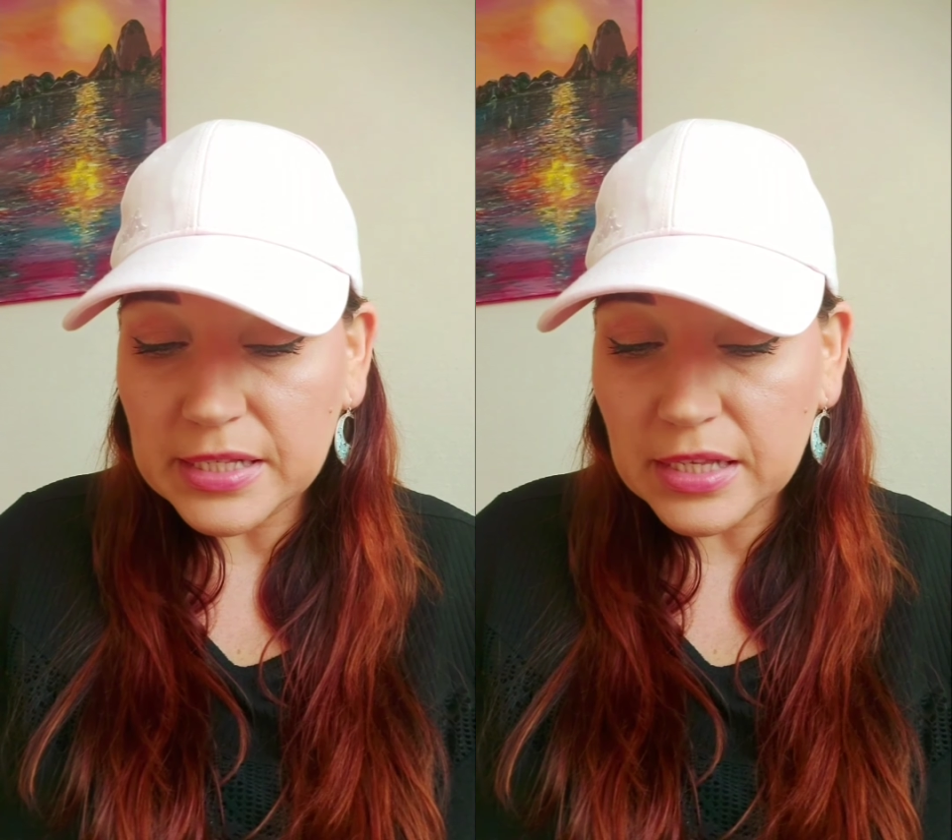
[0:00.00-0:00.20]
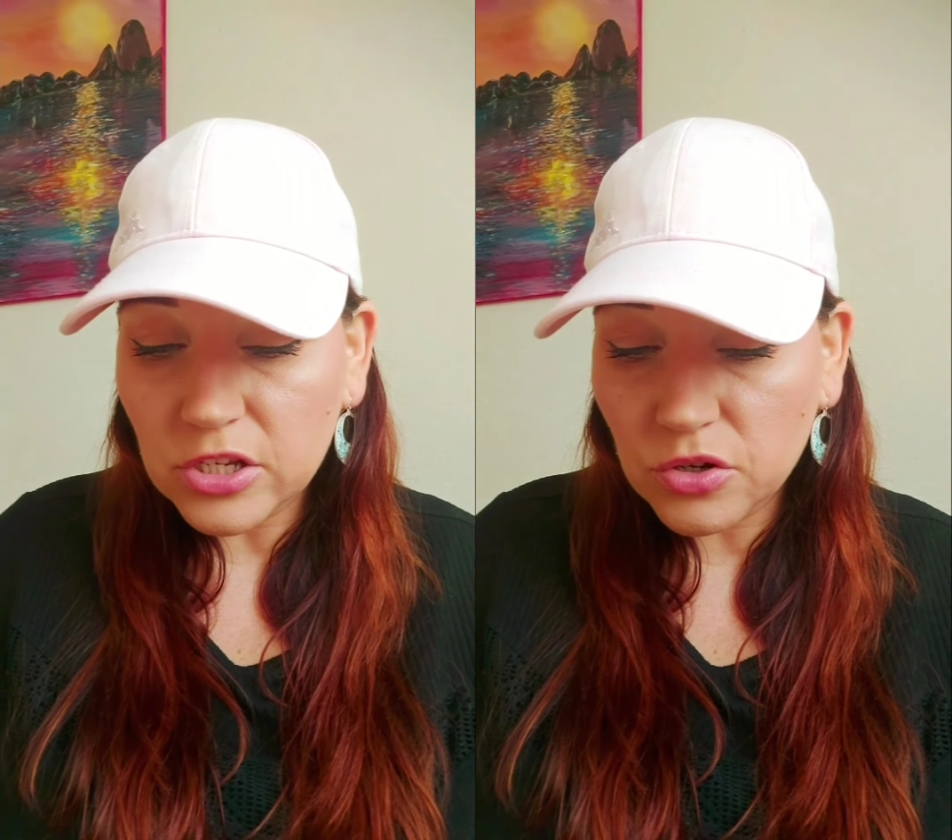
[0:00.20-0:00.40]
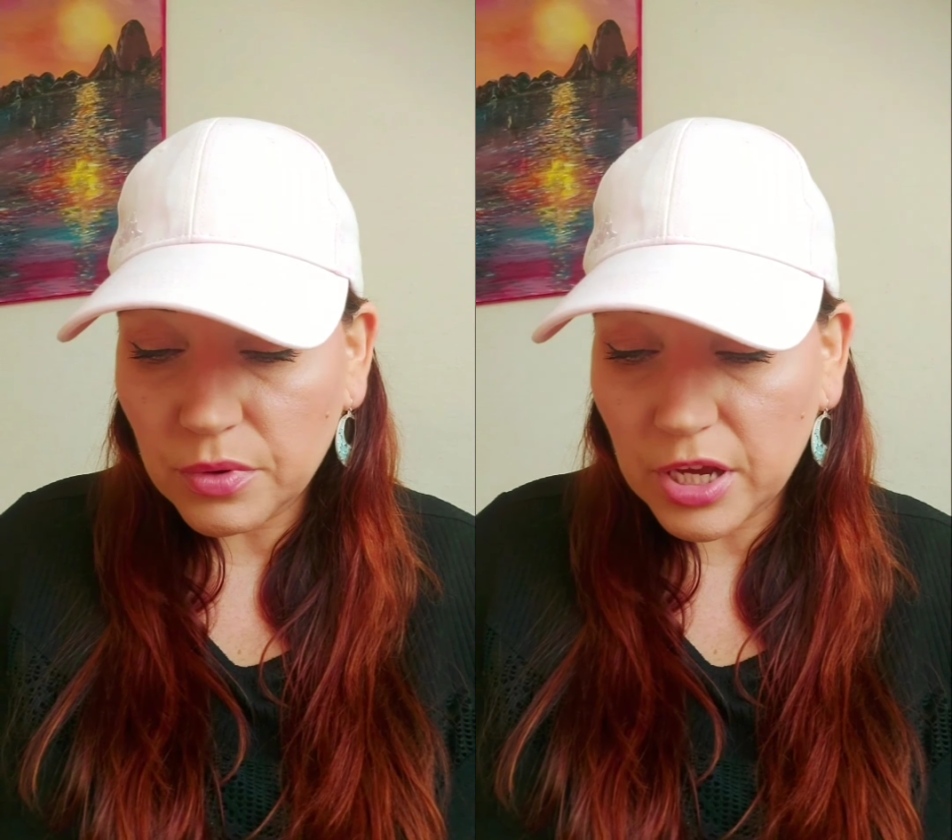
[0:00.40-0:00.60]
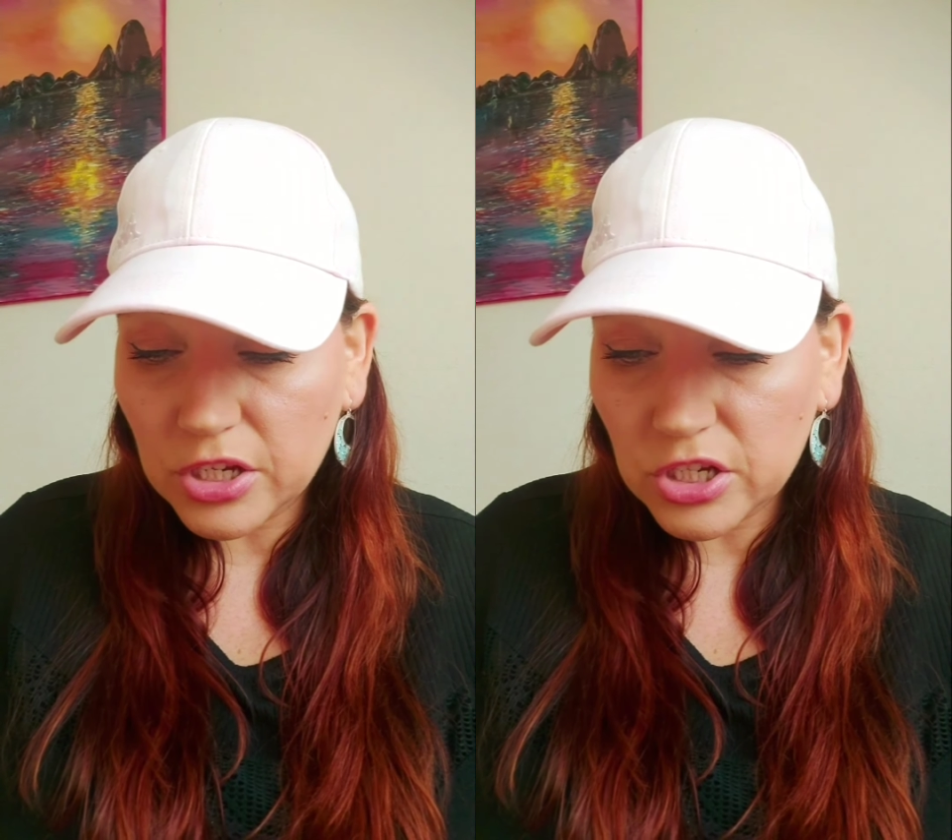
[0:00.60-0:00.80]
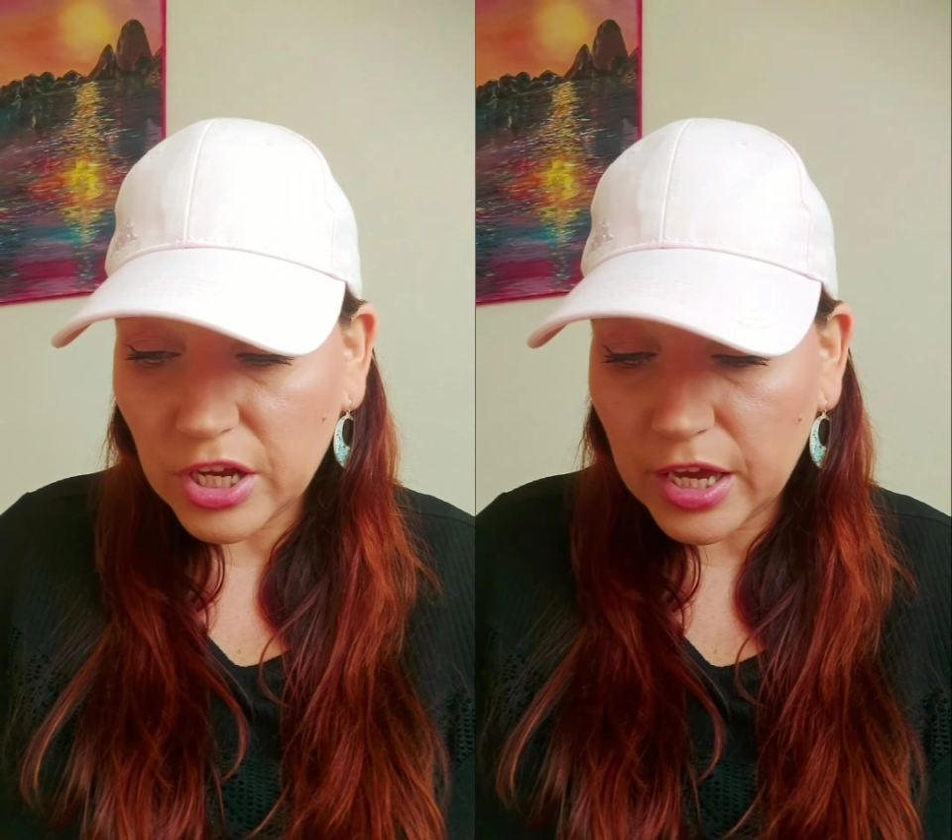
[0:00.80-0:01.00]

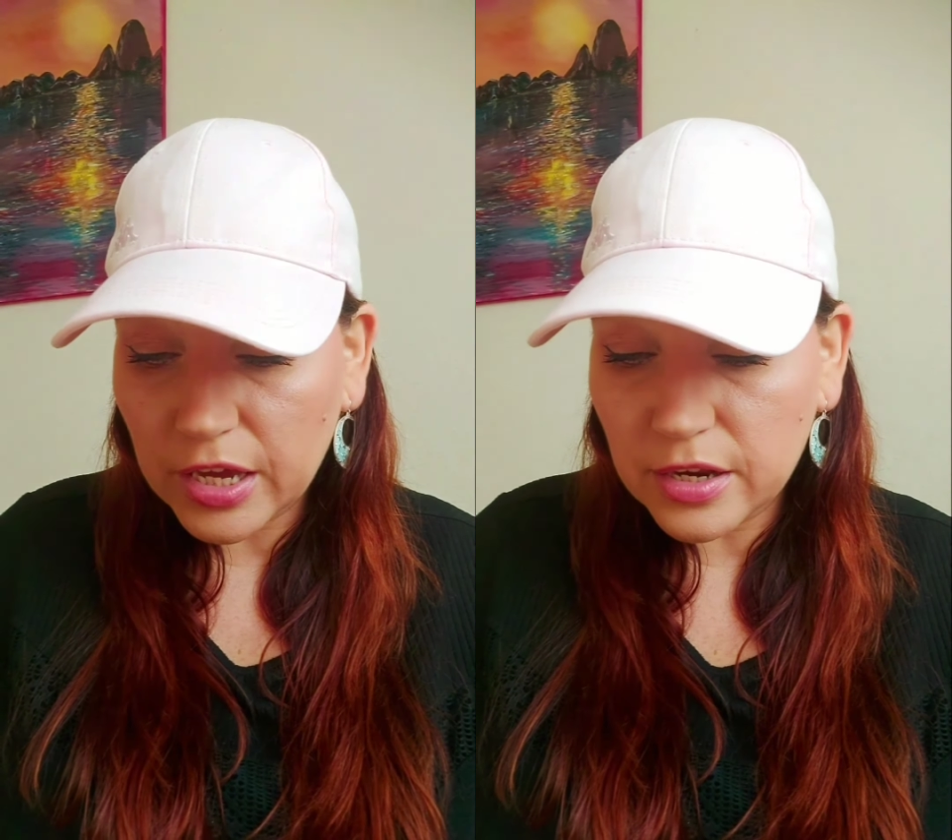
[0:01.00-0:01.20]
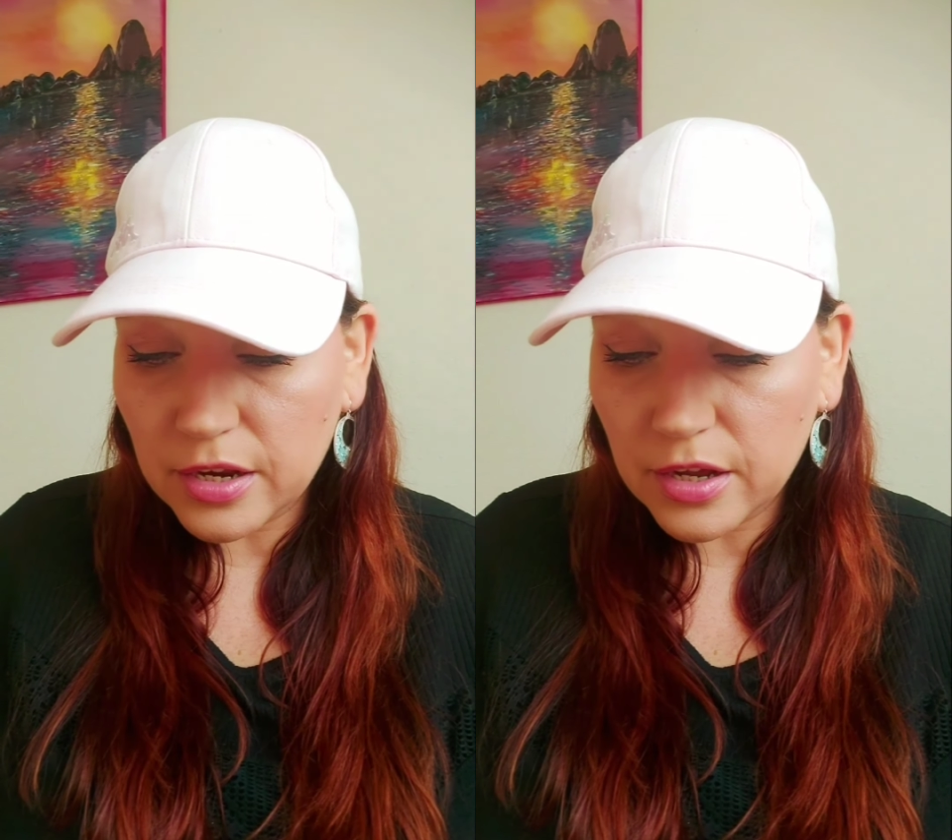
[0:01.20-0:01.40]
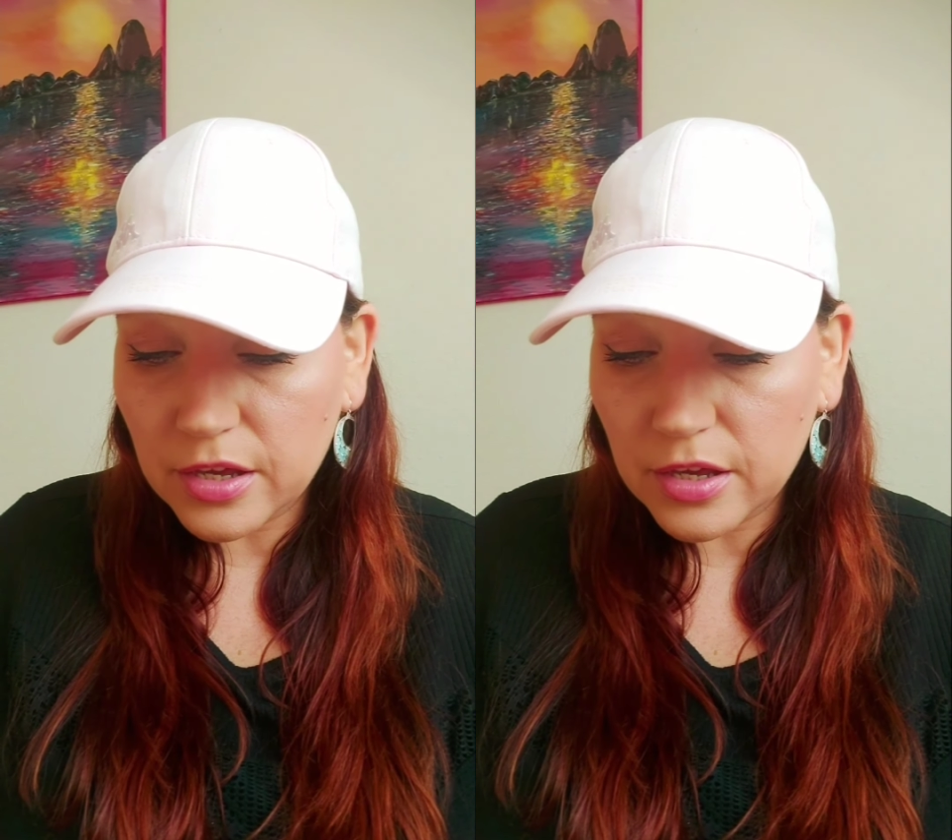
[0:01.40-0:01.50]
situation,